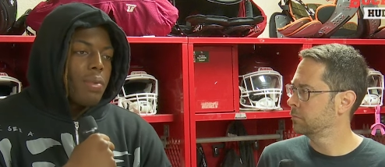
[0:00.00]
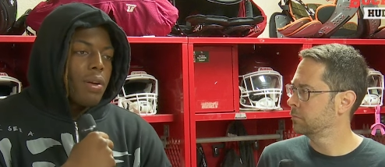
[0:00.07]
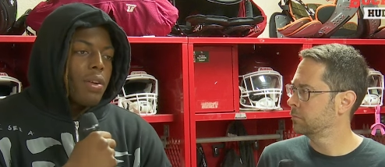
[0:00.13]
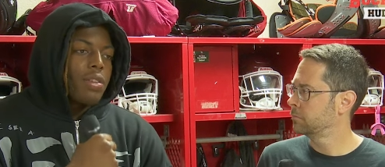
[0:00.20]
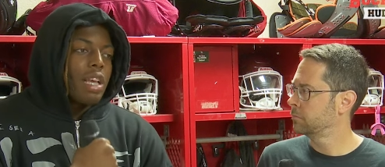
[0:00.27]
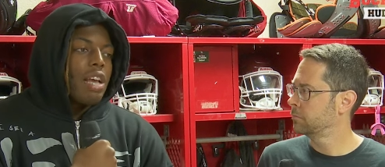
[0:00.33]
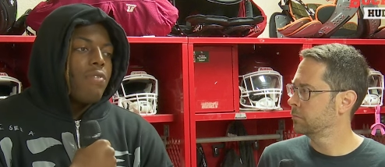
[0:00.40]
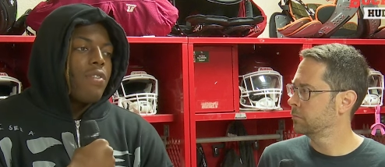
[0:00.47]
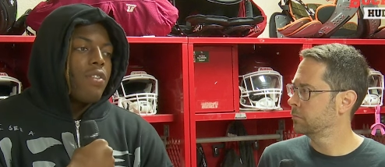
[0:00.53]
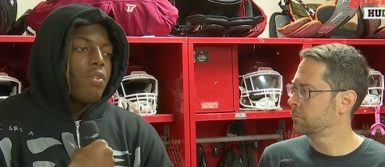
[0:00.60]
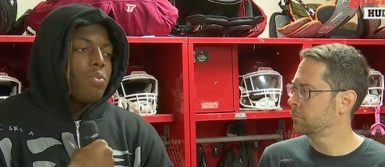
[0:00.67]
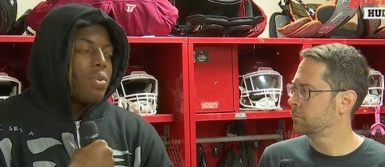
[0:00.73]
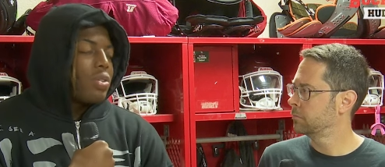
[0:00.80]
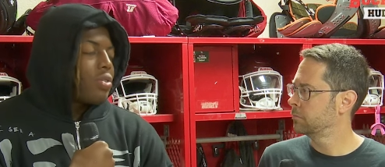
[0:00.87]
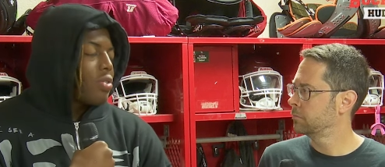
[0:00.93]
Speaker 1: about, because I've never
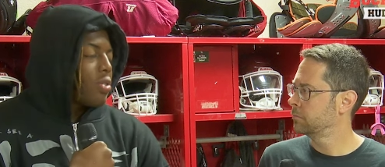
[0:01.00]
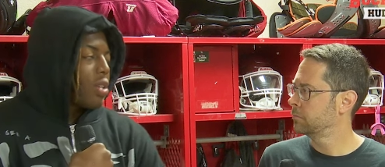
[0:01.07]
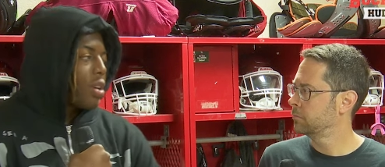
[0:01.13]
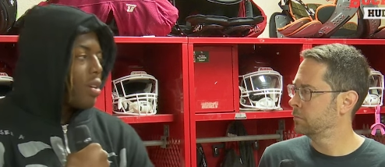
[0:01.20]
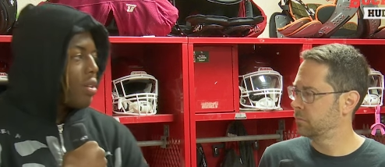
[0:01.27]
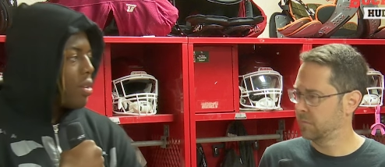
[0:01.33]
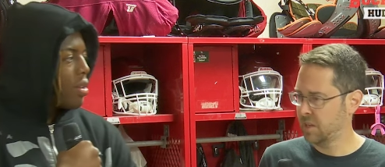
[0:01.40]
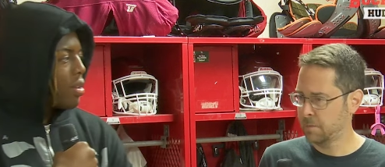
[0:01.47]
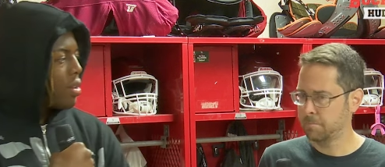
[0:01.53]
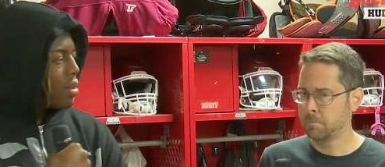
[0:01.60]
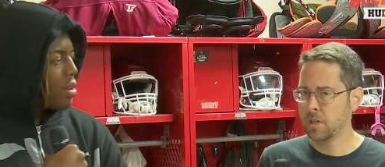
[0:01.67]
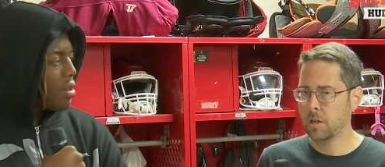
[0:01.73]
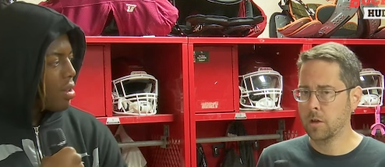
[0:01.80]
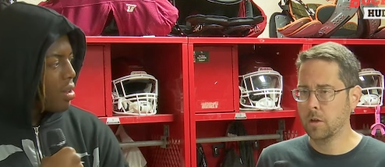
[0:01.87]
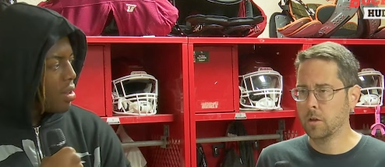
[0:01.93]
been. So
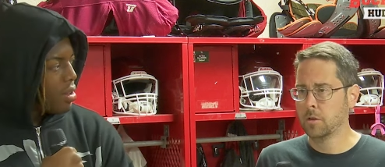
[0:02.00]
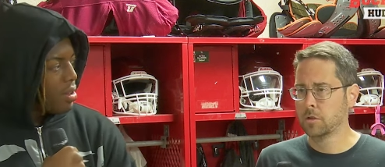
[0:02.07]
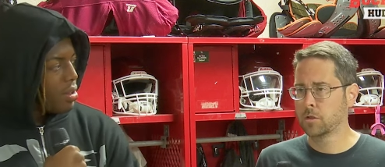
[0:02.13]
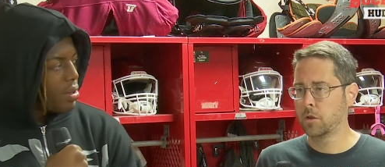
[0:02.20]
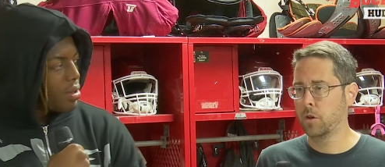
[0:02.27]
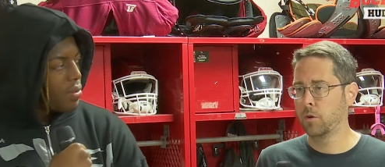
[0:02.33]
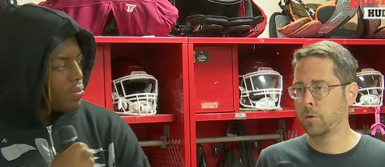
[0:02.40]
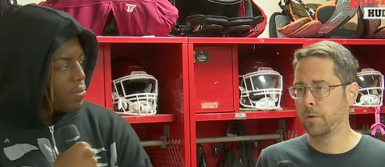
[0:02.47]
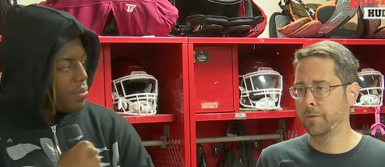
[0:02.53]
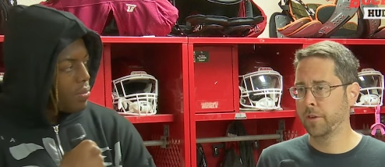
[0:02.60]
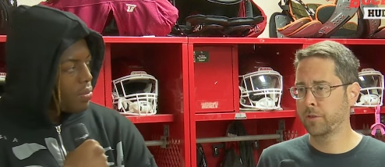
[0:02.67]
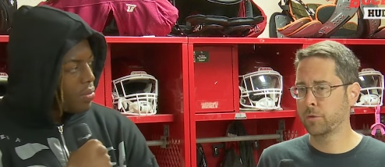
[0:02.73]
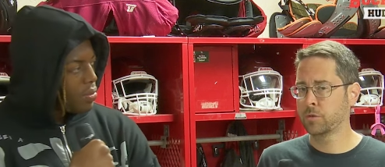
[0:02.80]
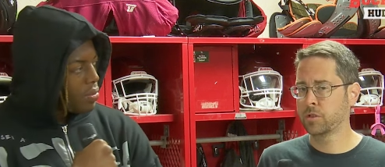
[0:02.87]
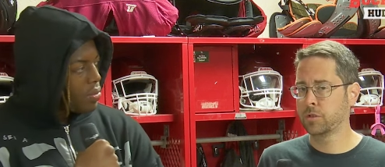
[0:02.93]
Speaker 2: So
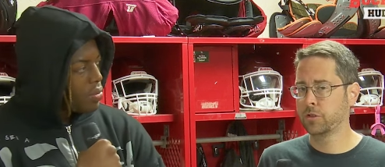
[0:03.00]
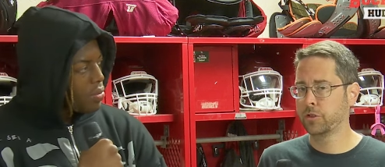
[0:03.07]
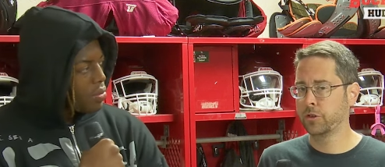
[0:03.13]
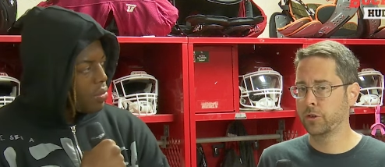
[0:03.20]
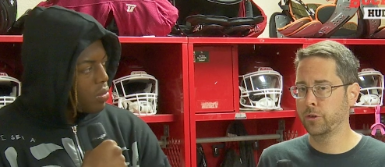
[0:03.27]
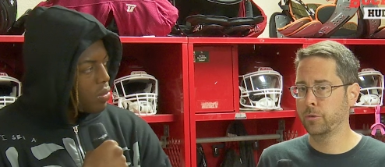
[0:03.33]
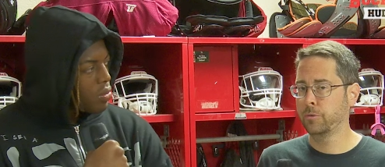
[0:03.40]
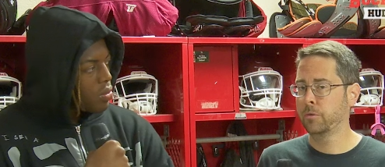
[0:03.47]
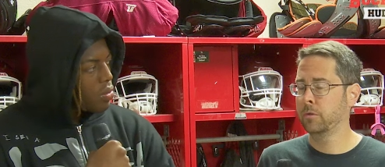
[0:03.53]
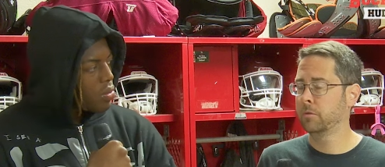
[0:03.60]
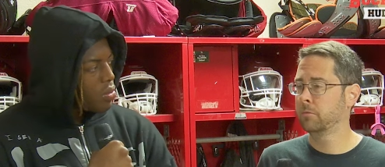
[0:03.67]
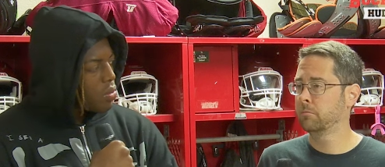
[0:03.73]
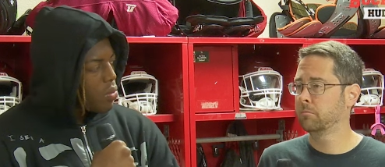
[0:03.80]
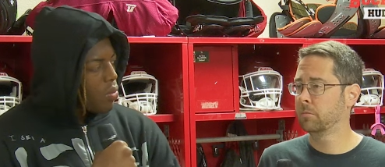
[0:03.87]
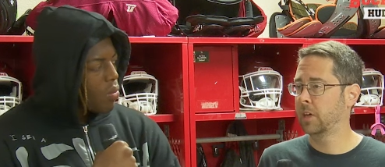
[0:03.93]
officials in June,
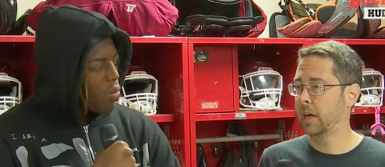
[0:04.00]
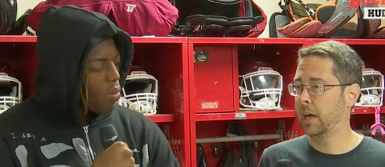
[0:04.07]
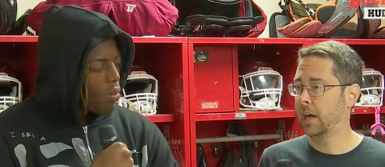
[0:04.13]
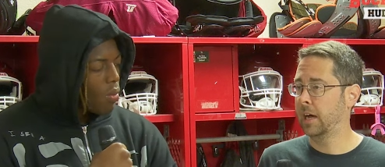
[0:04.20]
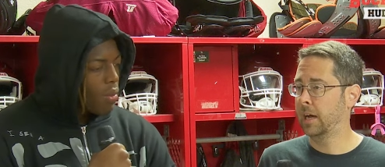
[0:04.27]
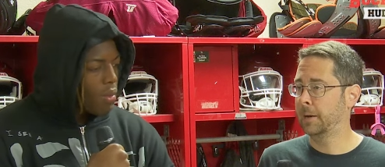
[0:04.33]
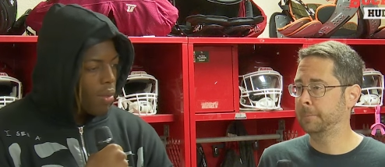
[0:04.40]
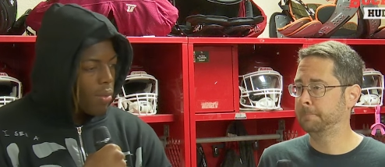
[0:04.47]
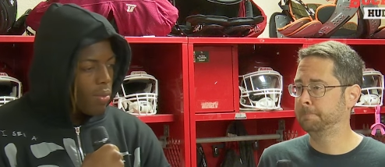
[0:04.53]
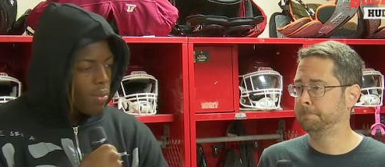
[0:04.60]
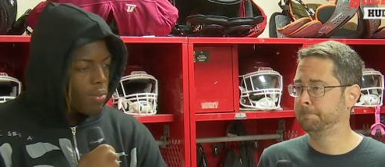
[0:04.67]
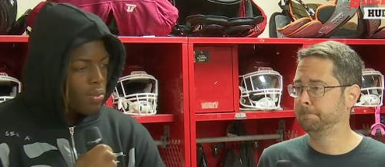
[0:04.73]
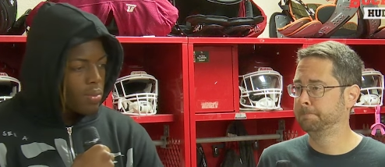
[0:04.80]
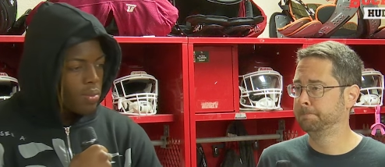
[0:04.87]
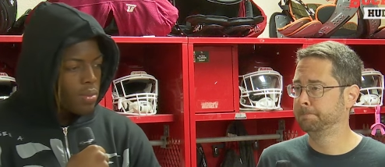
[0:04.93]

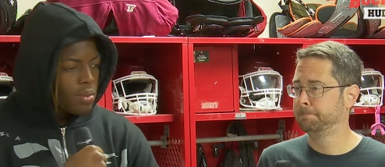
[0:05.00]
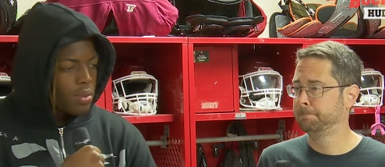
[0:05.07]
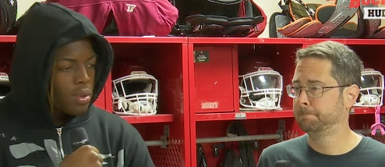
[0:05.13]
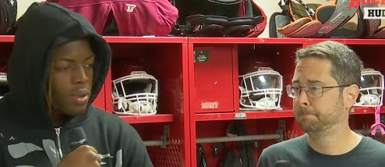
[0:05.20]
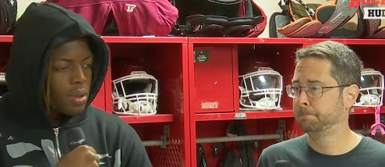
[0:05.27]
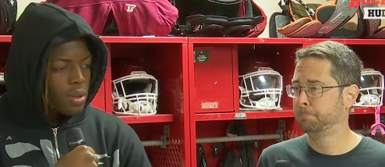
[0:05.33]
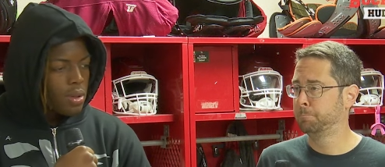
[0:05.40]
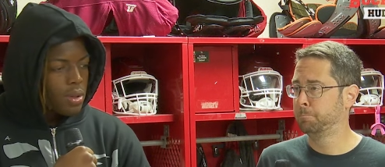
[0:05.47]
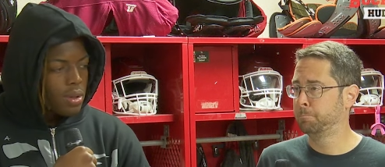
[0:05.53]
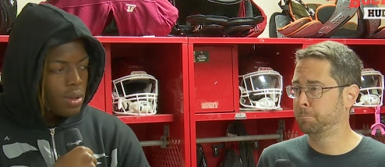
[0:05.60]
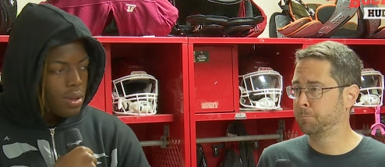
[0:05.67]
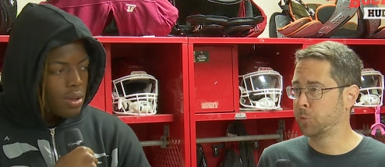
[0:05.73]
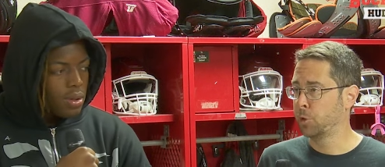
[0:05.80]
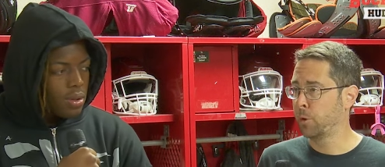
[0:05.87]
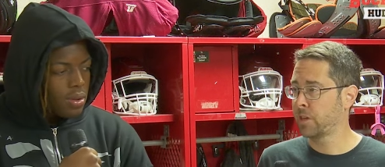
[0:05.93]

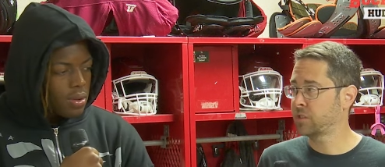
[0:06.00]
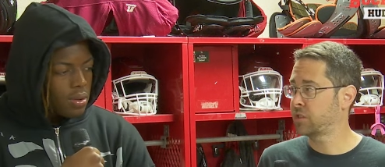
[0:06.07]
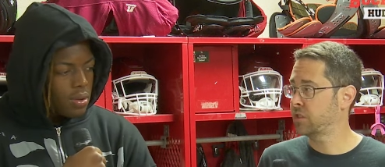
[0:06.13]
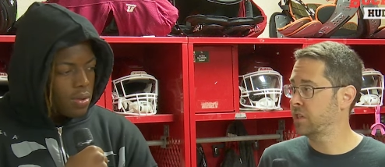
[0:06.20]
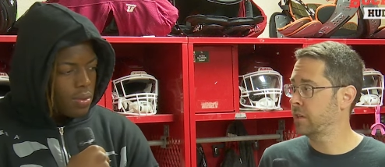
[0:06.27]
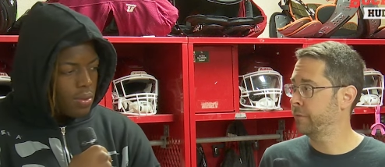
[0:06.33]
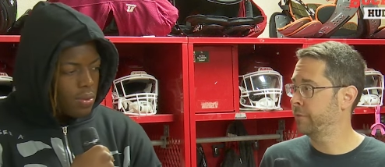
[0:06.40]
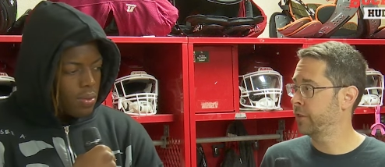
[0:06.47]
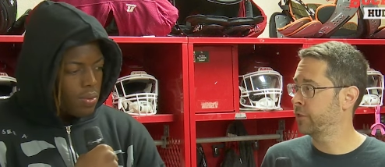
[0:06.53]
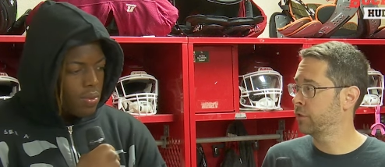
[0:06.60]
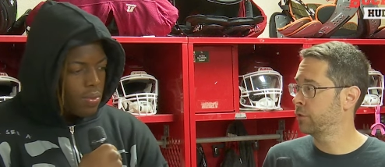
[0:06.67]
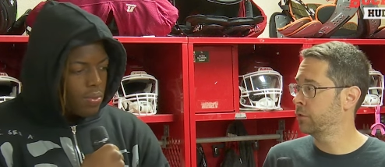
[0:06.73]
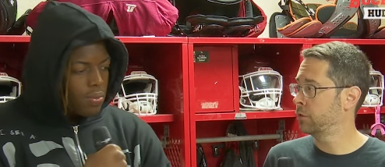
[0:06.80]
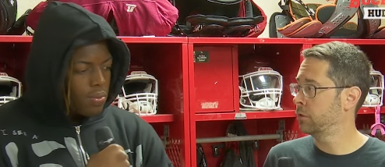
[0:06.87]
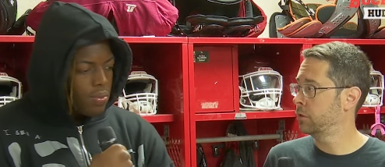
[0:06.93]
USC
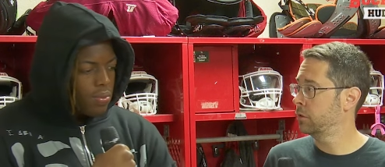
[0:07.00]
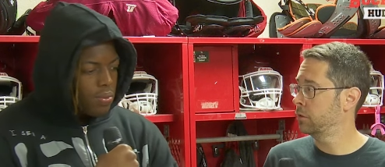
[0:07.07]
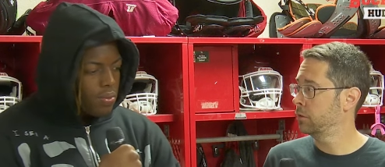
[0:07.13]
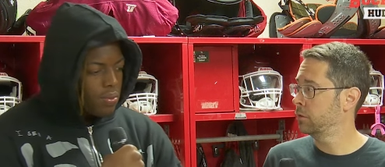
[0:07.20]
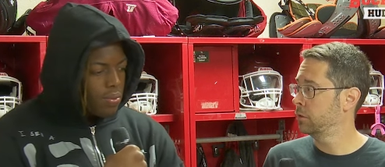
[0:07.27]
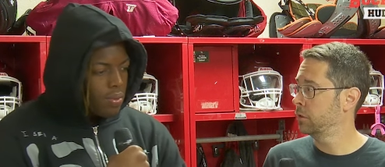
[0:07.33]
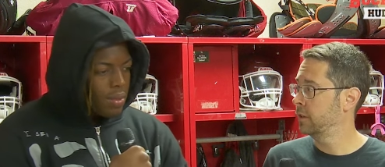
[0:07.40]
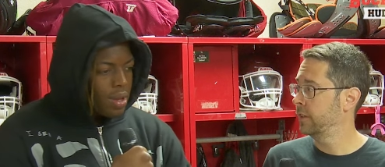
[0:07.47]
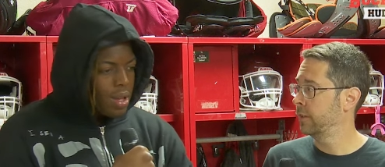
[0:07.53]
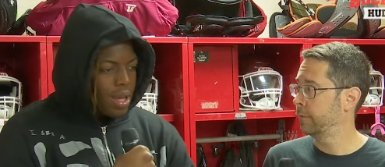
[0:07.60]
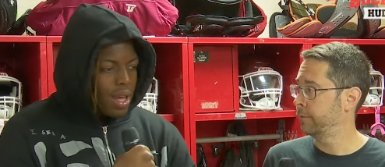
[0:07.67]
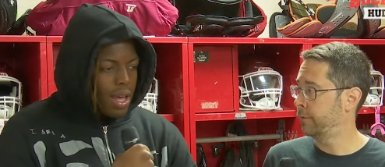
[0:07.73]
official in the